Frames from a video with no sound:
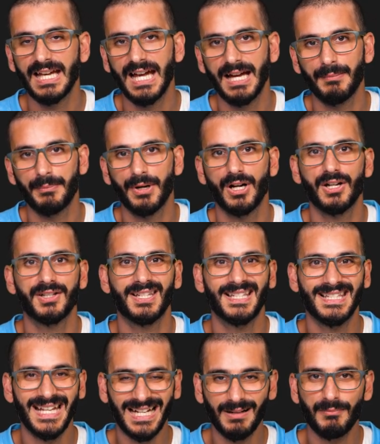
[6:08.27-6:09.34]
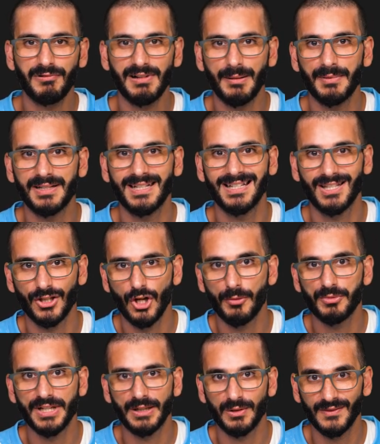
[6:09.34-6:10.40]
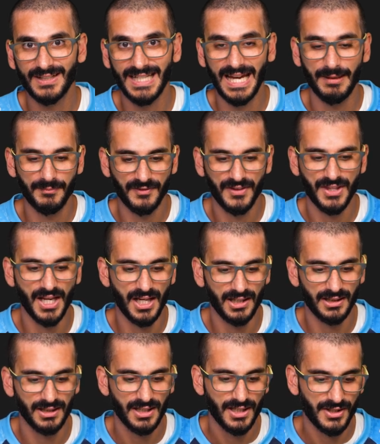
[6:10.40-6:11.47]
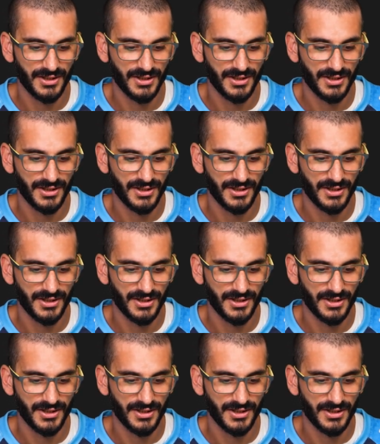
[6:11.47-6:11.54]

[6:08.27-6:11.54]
and pass the second parameter as an object of depth null.